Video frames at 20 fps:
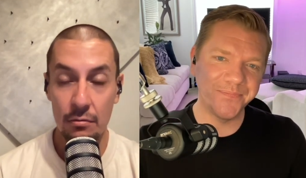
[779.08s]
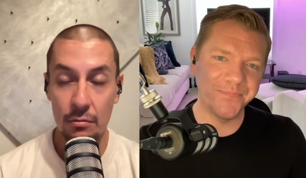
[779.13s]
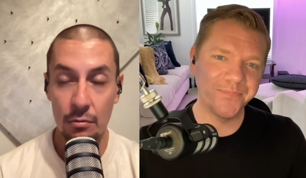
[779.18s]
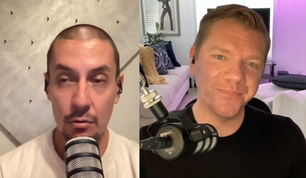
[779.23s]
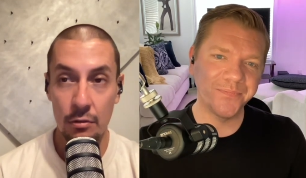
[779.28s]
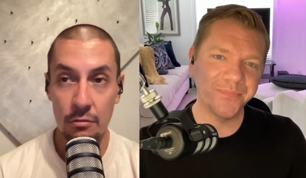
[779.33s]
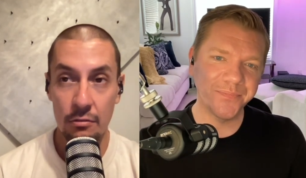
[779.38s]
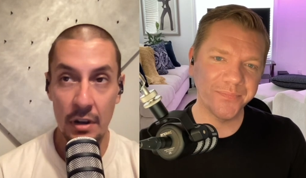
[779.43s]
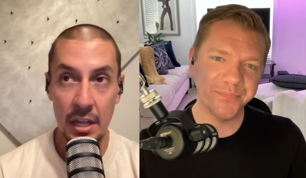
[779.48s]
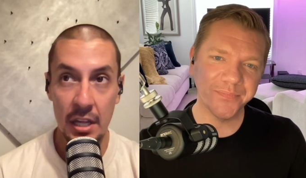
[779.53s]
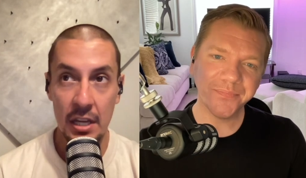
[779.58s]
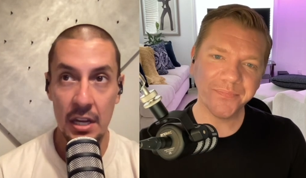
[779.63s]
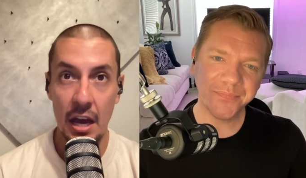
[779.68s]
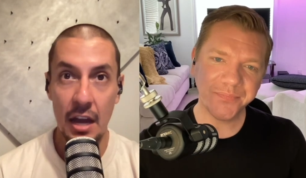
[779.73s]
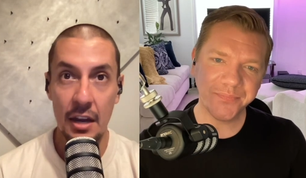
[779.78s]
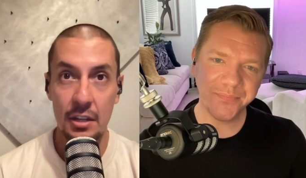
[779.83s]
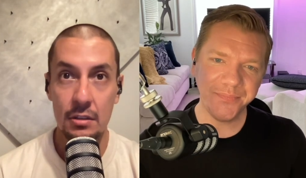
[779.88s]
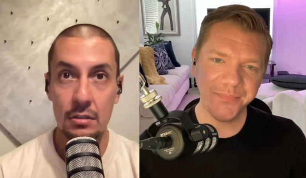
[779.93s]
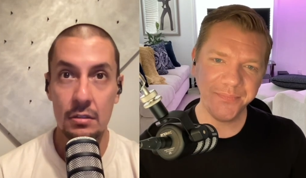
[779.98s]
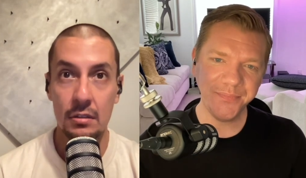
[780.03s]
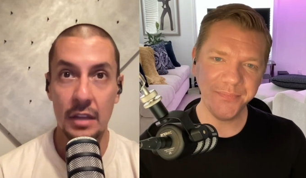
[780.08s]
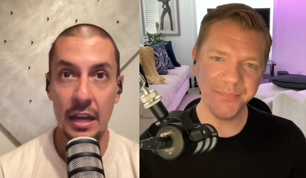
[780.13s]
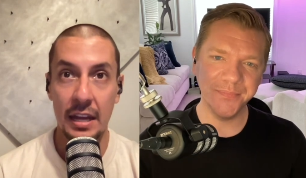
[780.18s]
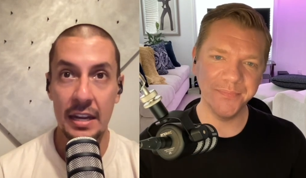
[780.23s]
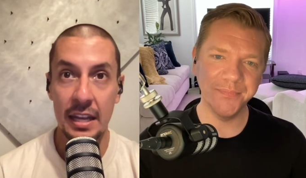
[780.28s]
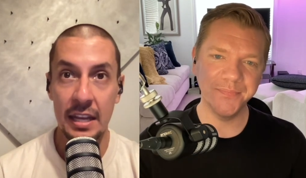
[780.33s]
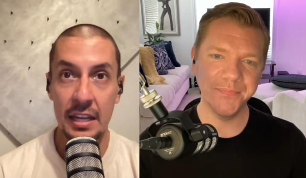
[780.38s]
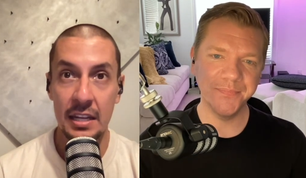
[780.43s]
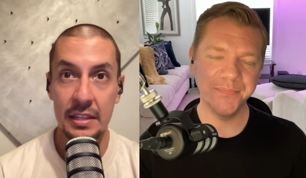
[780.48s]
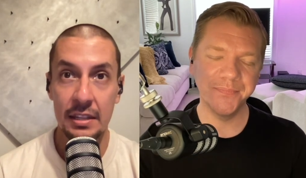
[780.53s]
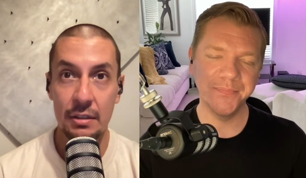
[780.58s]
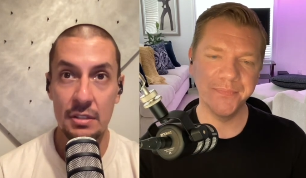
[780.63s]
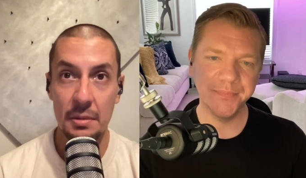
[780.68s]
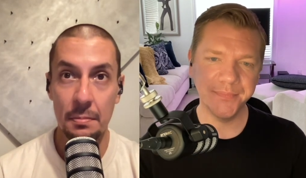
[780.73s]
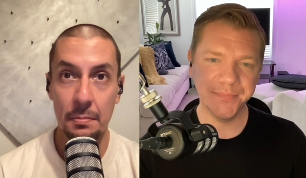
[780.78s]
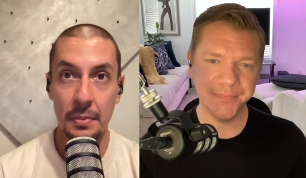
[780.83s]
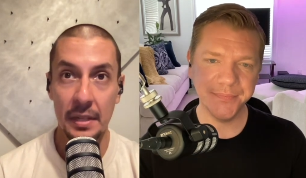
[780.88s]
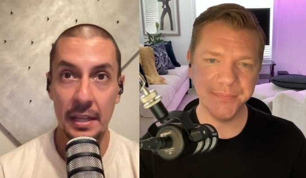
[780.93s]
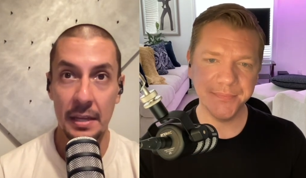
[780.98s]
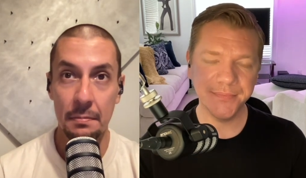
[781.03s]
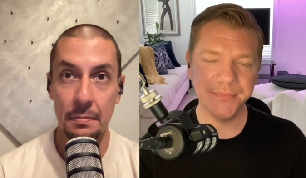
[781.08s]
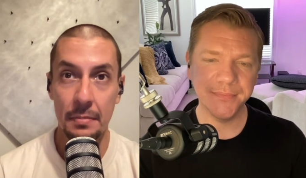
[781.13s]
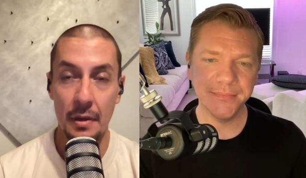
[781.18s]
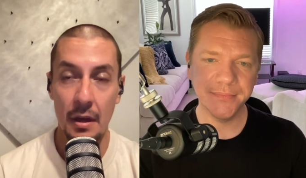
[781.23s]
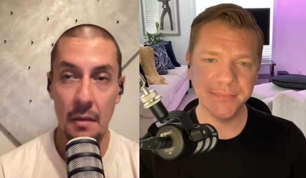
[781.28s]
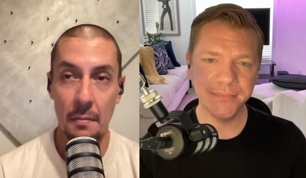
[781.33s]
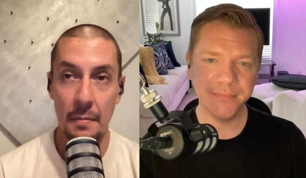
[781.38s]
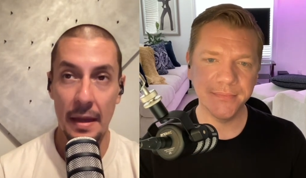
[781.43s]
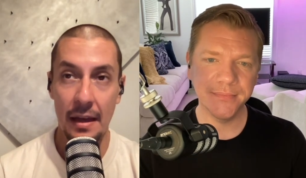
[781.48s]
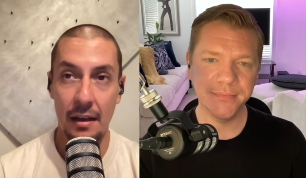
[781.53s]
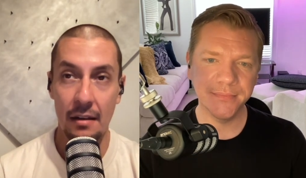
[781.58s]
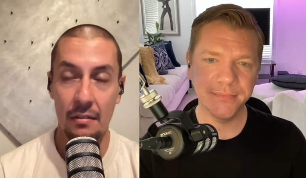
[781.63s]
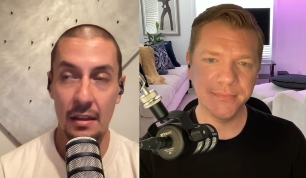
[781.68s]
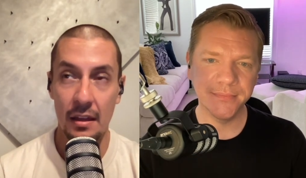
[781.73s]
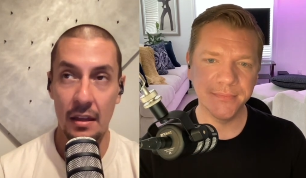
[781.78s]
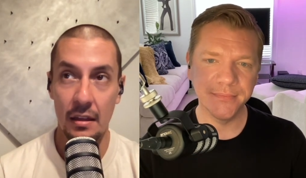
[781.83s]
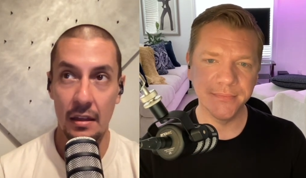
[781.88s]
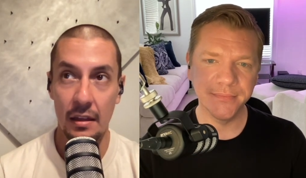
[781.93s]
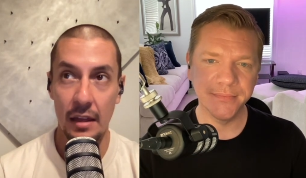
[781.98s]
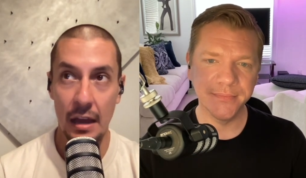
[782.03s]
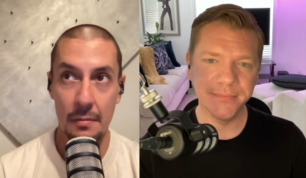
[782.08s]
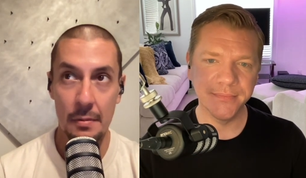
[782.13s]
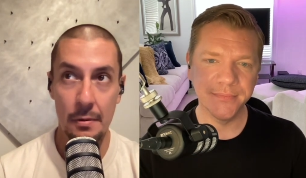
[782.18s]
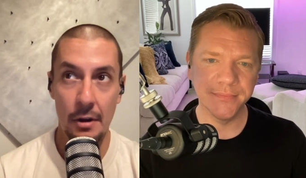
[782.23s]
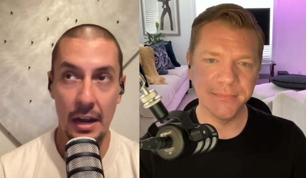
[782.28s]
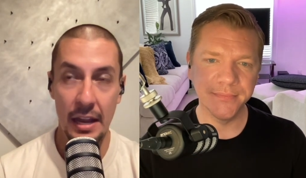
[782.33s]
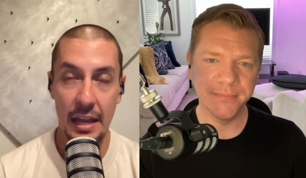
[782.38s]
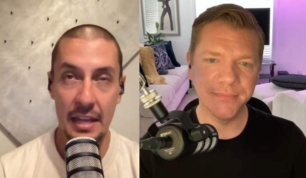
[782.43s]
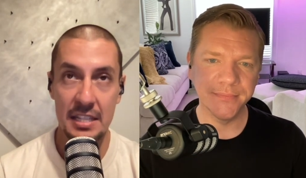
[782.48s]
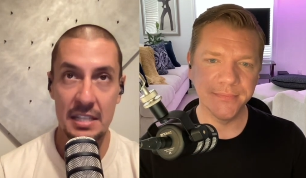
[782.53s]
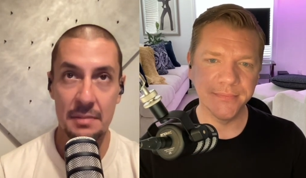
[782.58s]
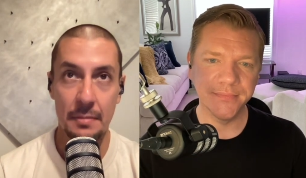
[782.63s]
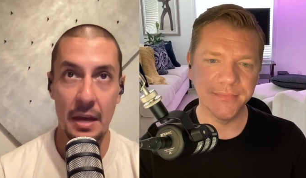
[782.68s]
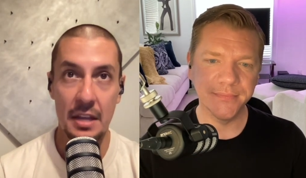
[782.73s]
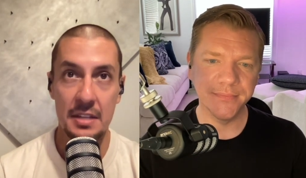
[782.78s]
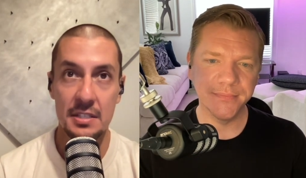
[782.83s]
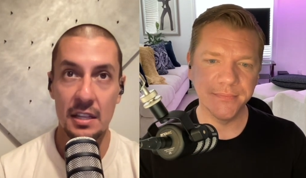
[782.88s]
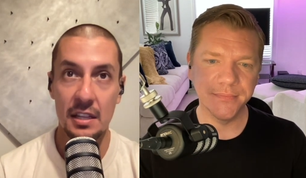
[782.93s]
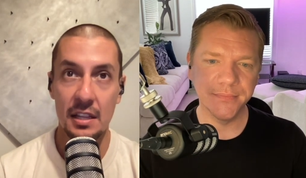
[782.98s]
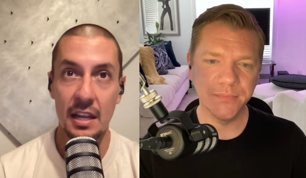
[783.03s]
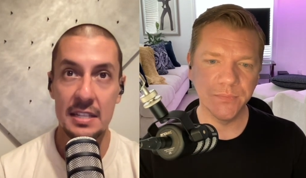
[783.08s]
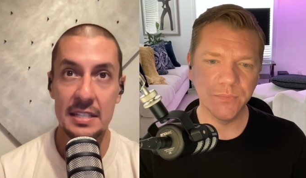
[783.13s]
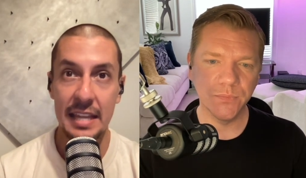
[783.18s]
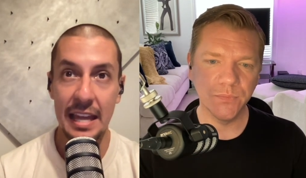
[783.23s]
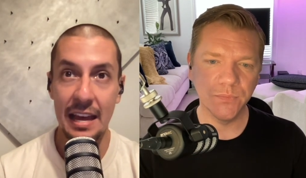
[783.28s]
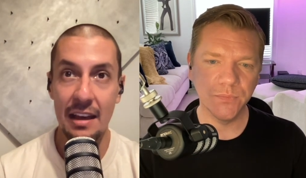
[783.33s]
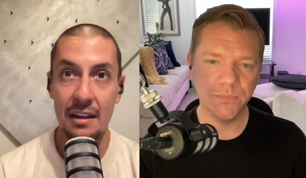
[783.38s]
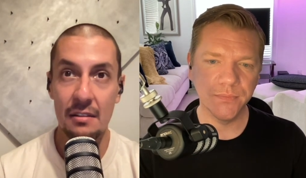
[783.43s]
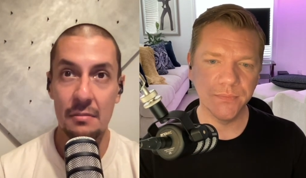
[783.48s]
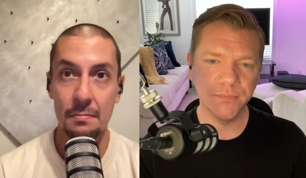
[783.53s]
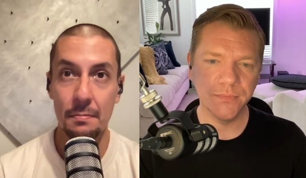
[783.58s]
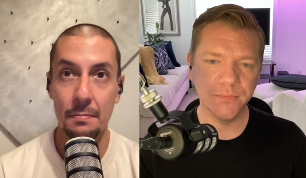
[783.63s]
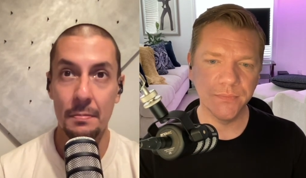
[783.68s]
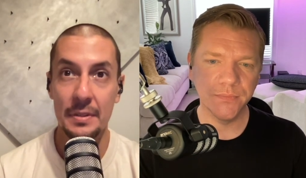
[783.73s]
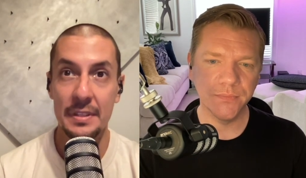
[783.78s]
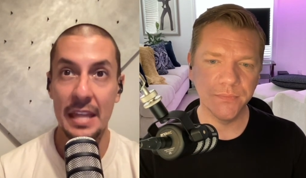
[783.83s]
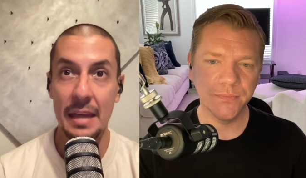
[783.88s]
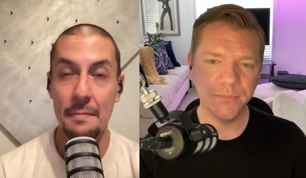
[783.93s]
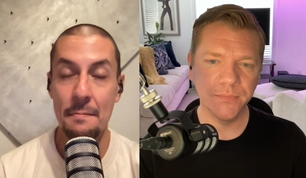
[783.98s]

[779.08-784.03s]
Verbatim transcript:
Speaker 1: were running an article, and in it there was a blip about how Mariah has a masterclass out, but they